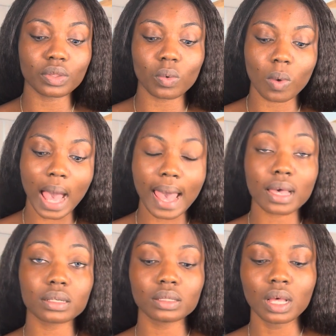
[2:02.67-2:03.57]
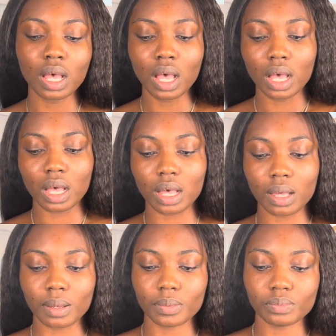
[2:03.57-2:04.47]
a while.
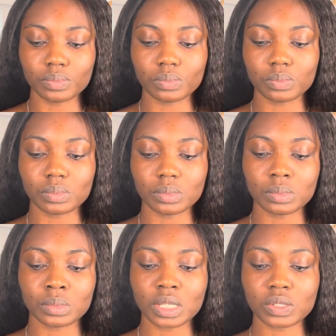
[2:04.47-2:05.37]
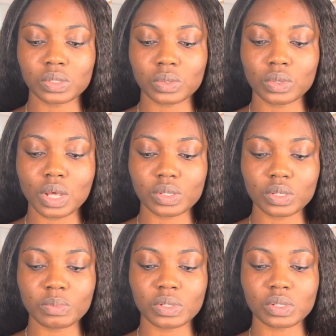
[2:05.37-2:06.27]
Um, this could
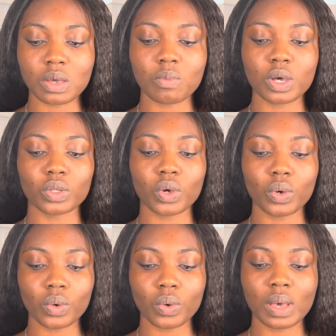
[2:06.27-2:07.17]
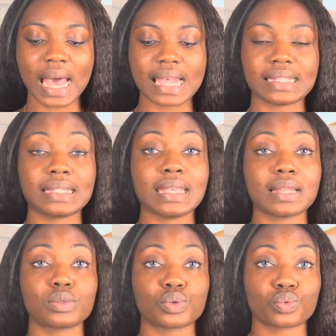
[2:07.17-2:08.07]
also be someone who has
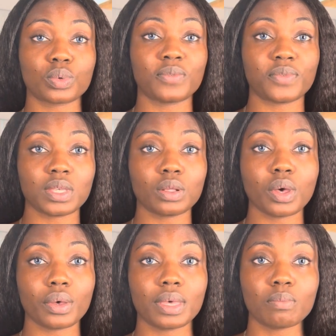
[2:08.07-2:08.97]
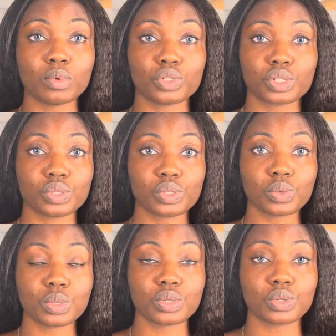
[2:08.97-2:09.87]
yet to reveal an emotion
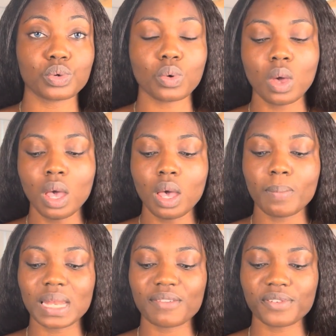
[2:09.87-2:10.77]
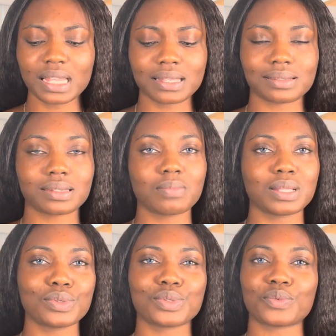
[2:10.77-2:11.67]
towards you, but I feel like someone
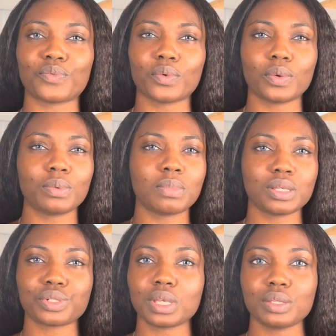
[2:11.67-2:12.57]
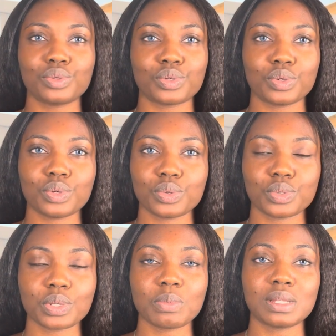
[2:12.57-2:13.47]
is very much into you.
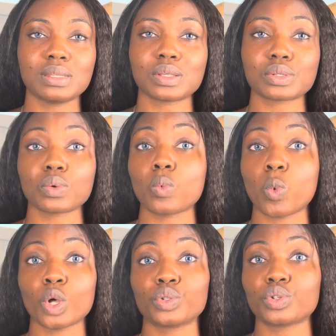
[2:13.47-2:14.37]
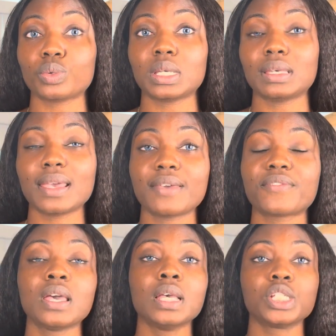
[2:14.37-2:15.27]
Someone is also wondering if
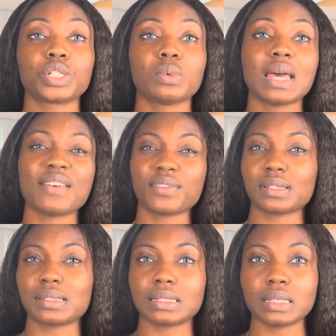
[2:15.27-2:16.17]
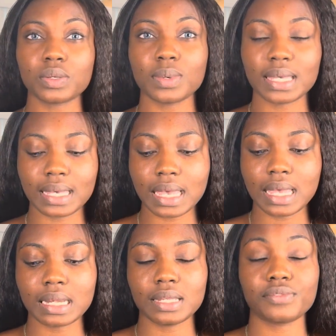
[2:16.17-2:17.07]
she will ever see you
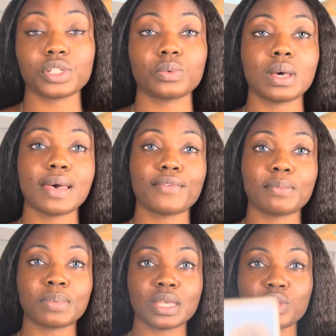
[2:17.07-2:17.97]
again, if she will ever be in